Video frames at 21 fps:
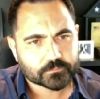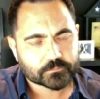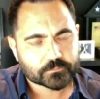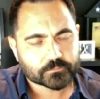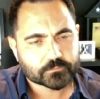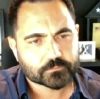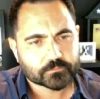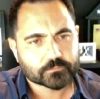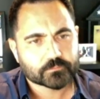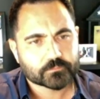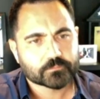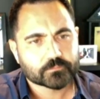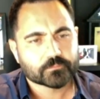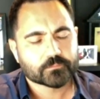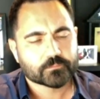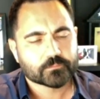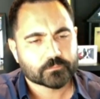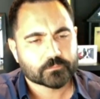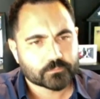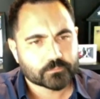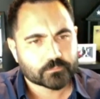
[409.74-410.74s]

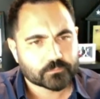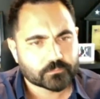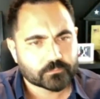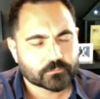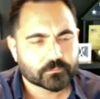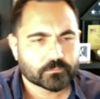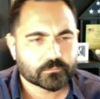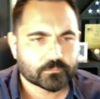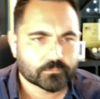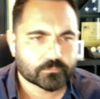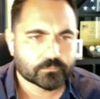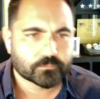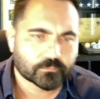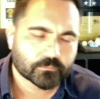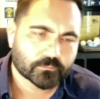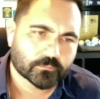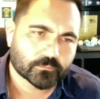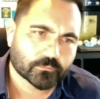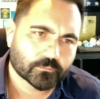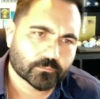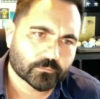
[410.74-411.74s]

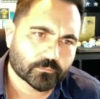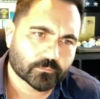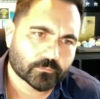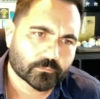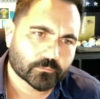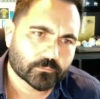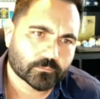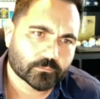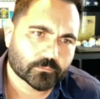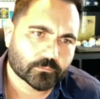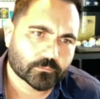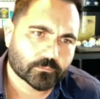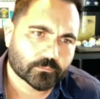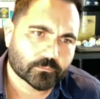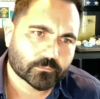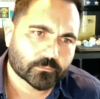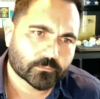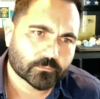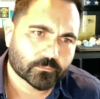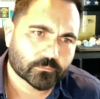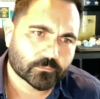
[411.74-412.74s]

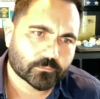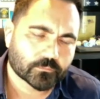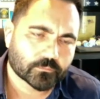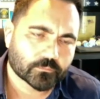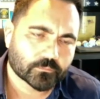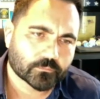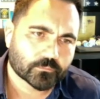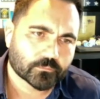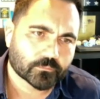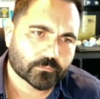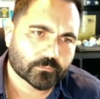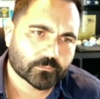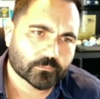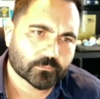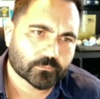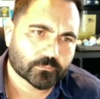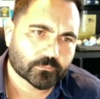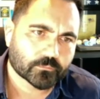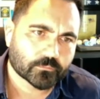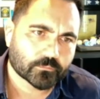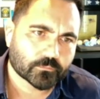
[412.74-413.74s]

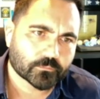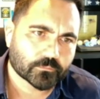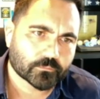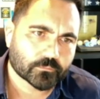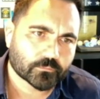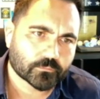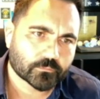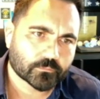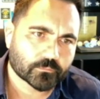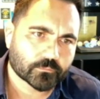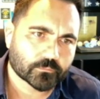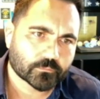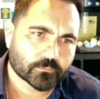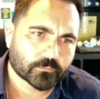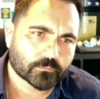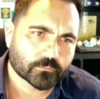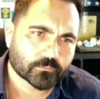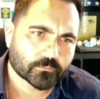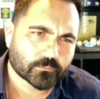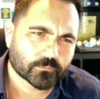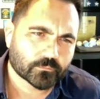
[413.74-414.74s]

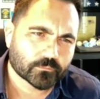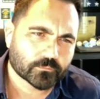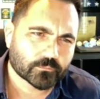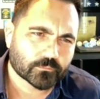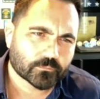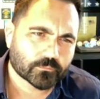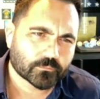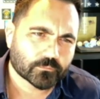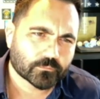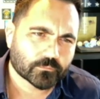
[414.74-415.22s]
This person isn't speaking.